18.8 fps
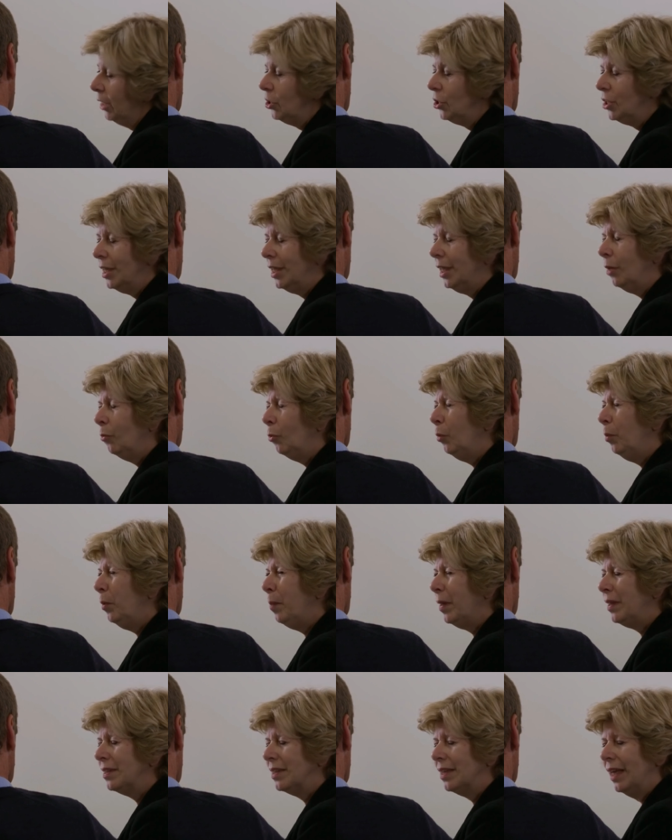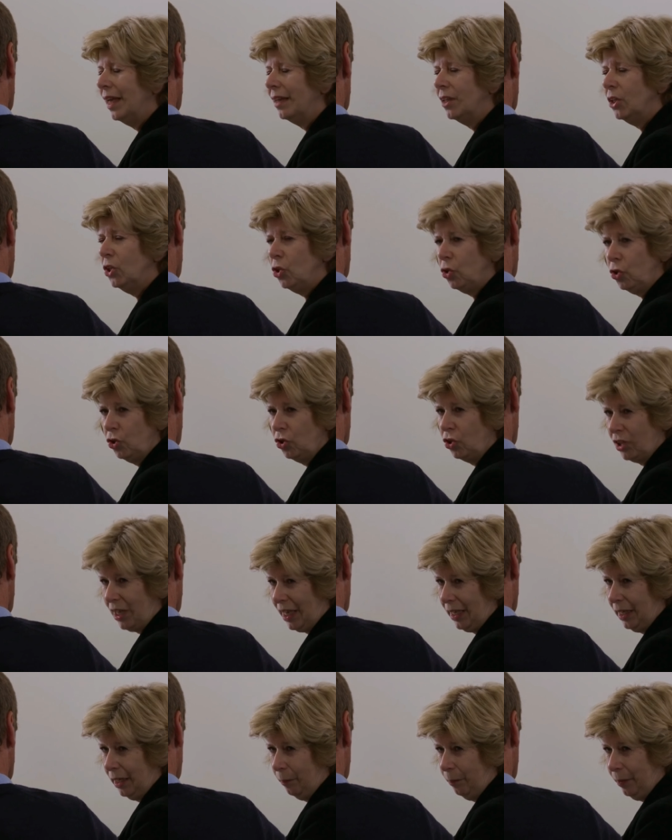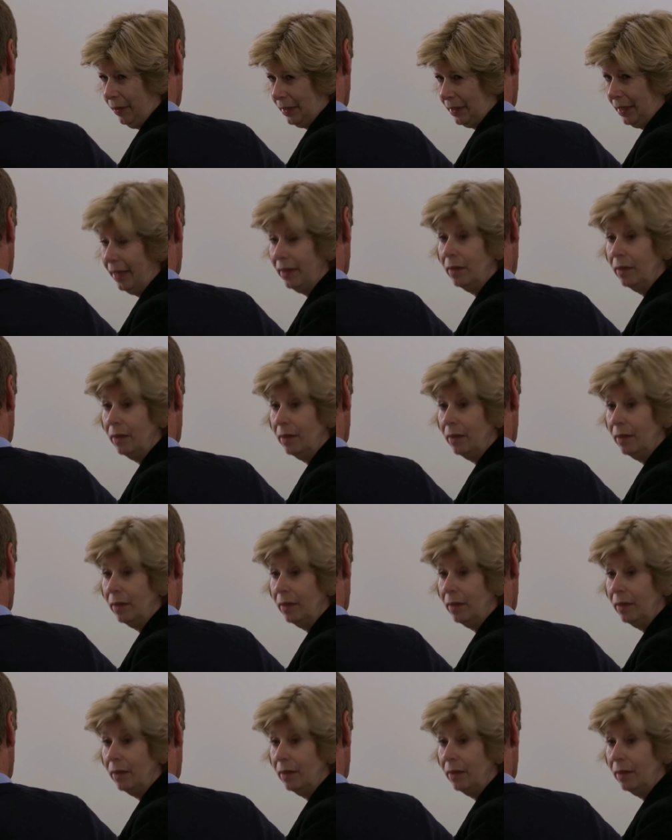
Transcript: I just think it would be best to let the dust settle a bit.